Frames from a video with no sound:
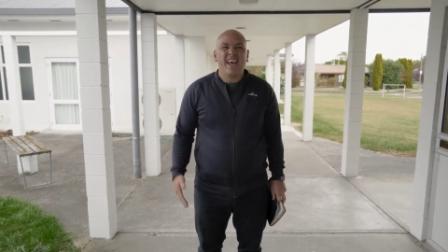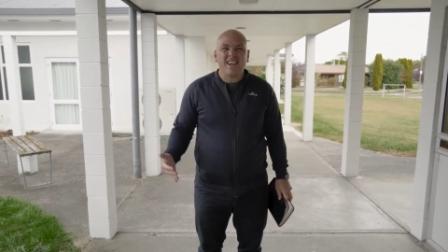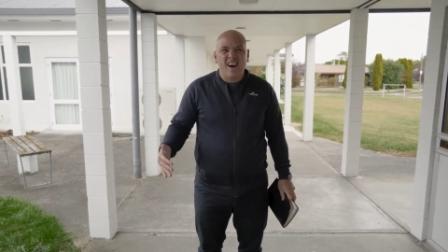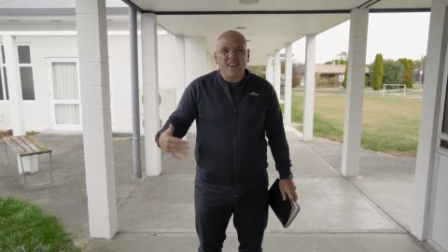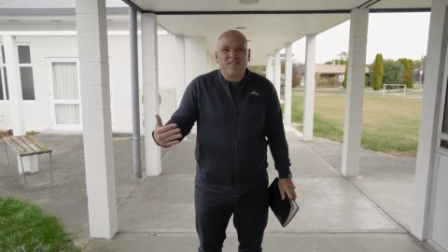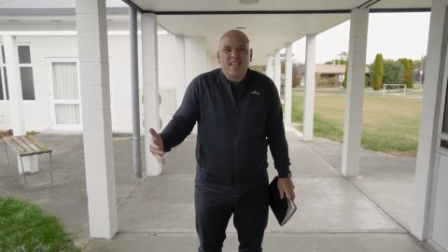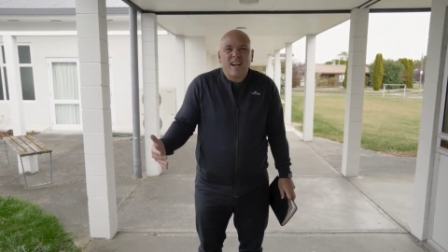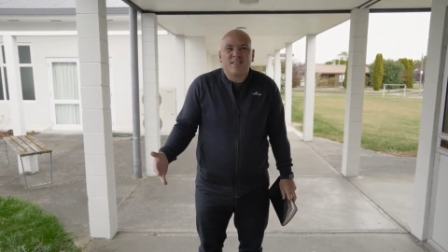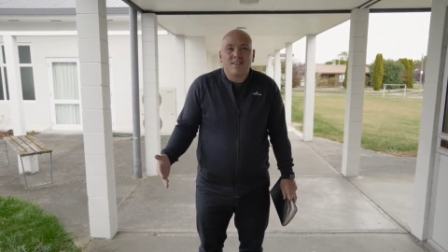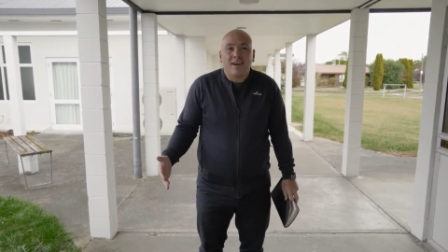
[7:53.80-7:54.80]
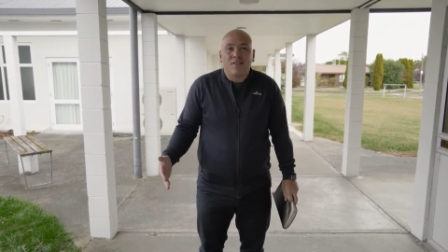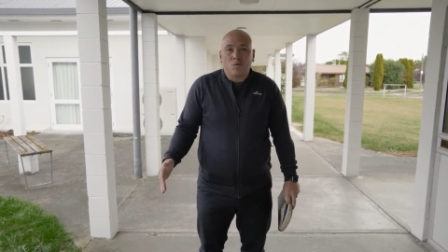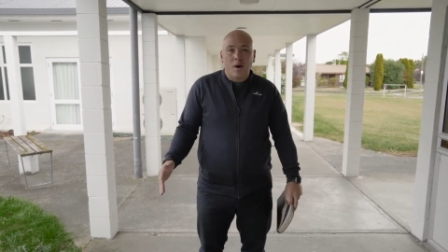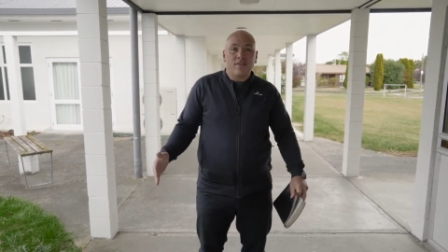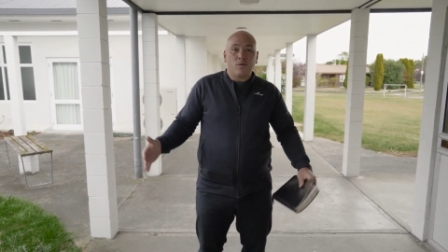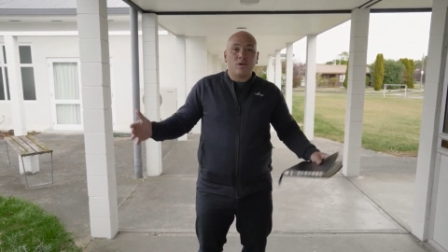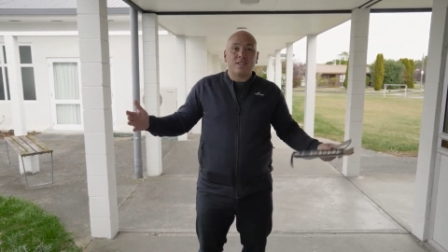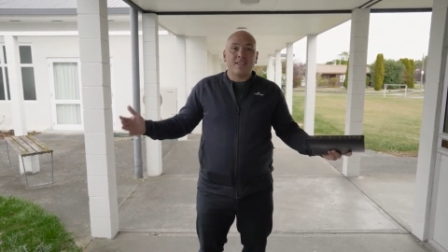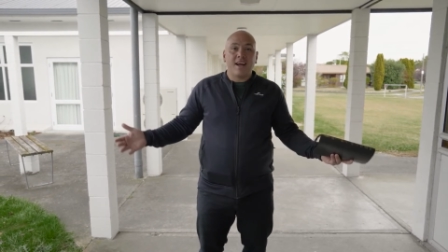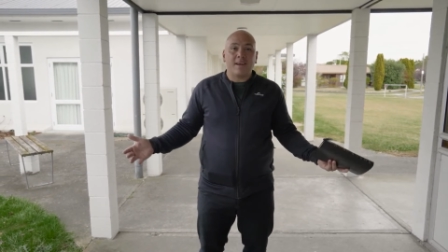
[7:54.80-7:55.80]
It kind of sounds like the way that we're
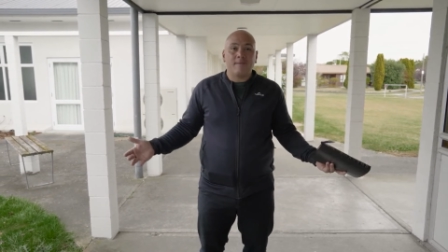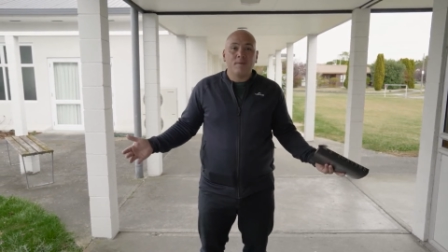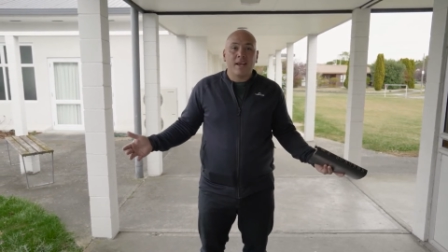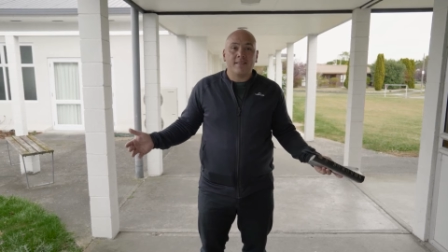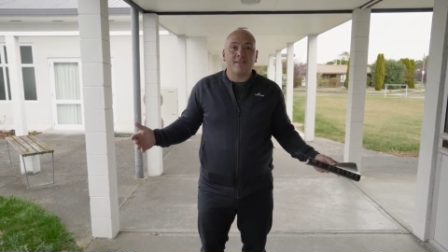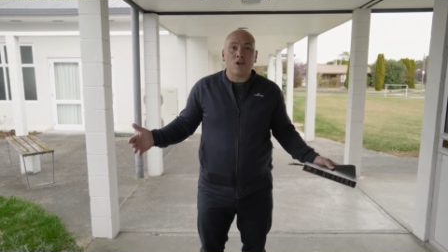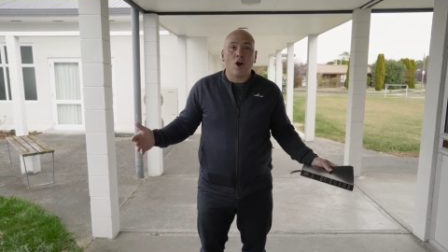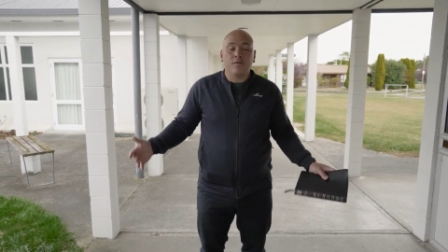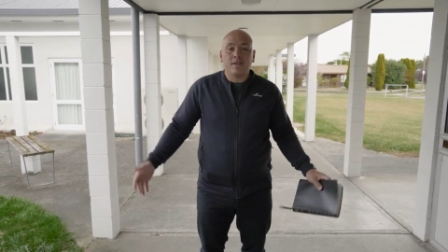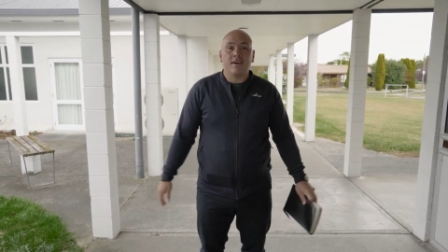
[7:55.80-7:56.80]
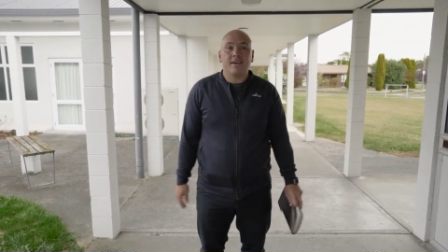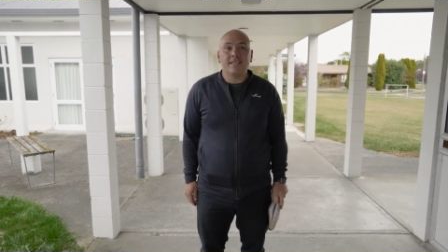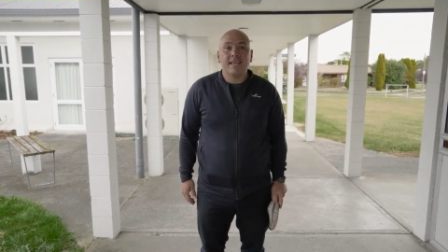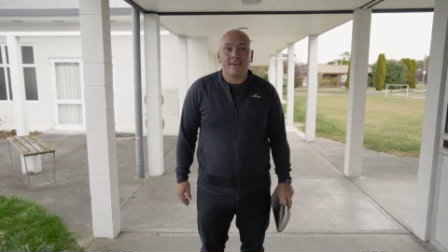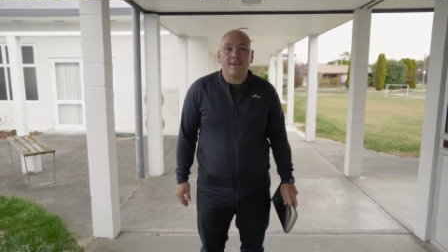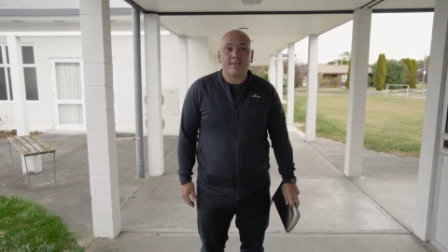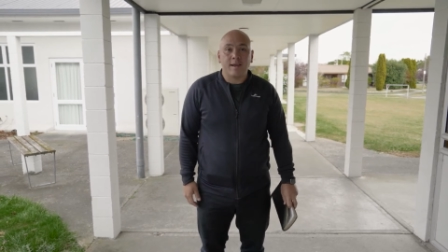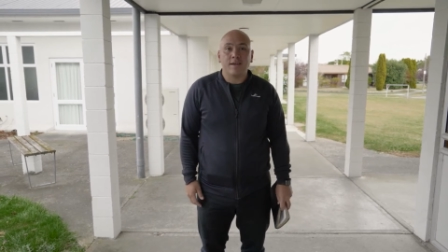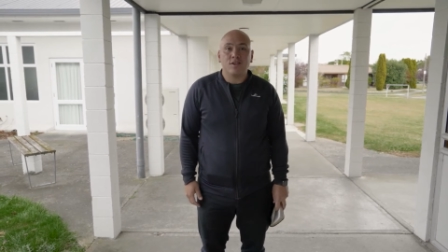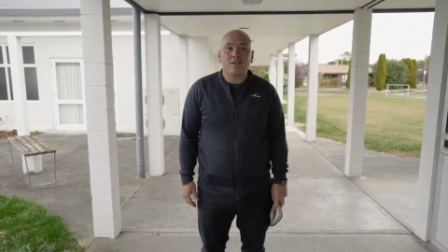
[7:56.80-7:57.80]
stuck in this COVID 19
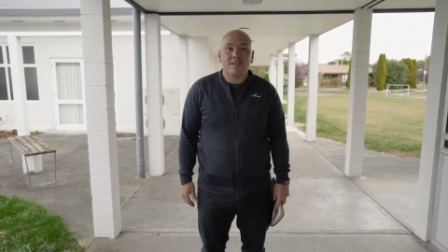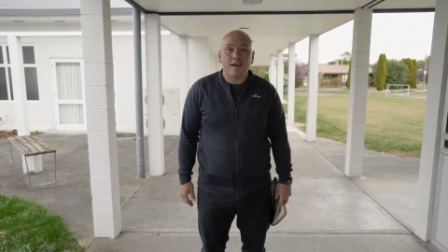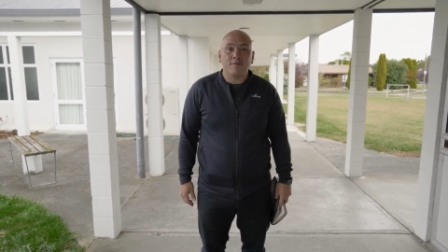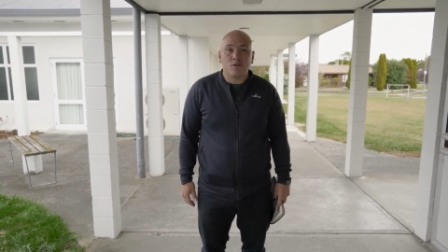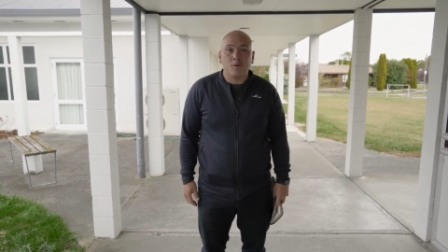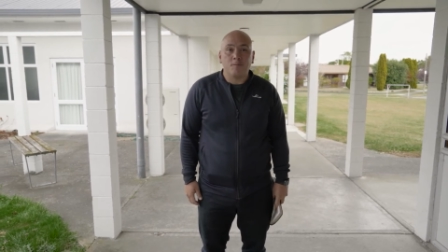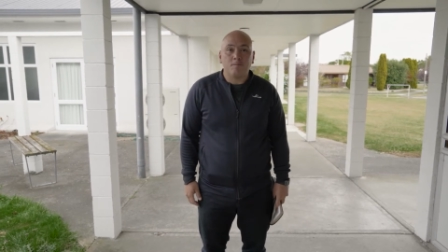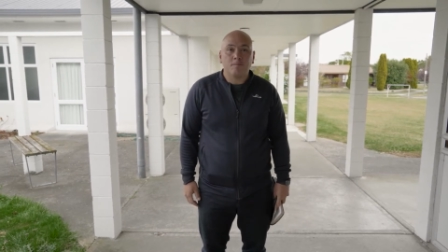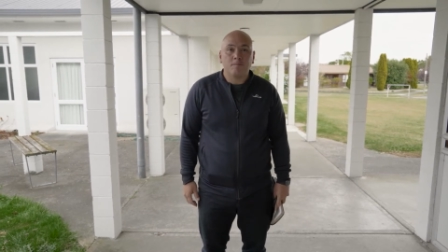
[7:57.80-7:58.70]
isolation stuff, too.